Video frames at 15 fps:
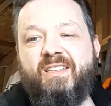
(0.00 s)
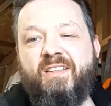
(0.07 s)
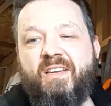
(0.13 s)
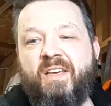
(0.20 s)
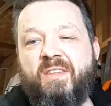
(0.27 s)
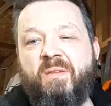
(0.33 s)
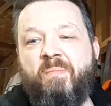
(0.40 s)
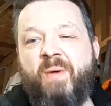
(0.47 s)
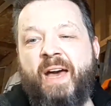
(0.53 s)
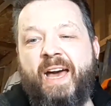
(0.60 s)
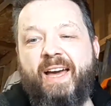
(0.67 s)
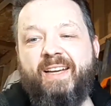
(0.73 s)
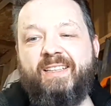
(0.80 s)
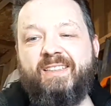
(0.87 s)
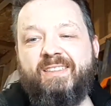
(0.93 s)
at the
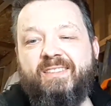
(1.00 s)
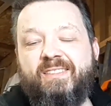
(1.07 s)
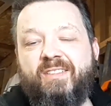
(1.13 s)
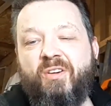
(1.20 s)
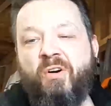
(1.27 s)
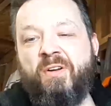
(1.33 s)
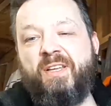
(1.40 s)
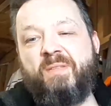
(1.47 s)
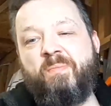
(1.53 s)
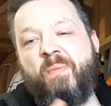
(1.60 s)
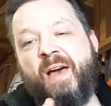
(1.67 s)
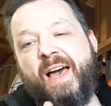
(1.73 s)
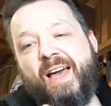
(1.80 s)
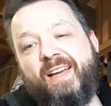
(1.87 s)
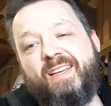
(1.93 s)
back, on its
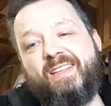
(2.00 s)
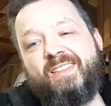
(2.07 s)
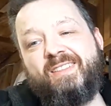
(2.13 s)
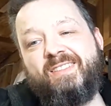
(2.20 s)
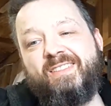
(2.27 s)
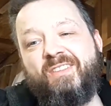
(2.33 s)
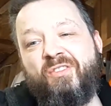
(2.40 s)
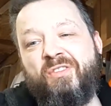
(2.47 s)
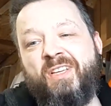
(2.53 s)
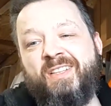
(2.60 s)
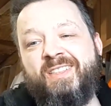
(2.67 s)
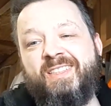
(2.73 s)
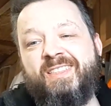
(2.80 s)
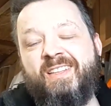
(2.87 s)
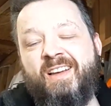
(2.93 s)
back, on the
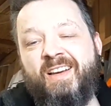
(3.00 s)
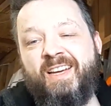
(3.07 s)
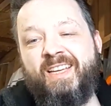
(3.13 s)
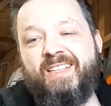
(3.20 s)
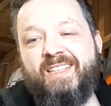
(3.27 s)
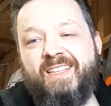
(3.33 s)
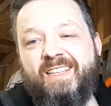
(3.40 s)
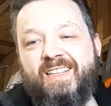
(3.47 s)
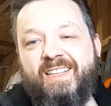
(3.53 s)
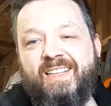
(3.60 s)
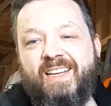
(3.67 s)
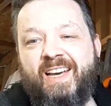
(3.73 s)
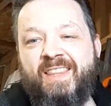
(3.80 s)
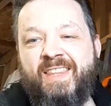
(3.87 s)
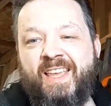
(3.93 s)
underside,
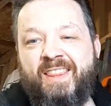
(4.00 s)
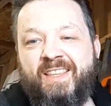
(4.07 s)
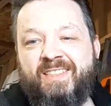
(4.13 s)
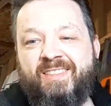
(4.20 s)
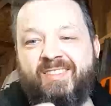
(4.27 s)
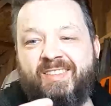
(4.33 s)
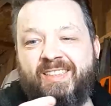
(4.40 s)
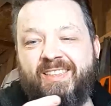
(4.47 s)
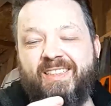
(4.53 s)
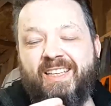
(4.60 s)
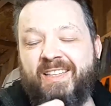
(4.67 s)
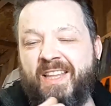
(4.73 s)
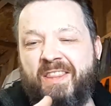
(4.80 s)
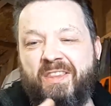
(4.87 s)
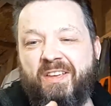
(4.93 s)
and then the seat,
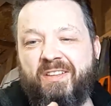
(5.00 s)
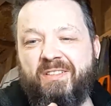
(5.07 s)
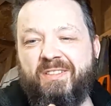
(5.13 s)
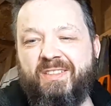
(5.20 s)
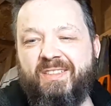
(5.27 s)
and then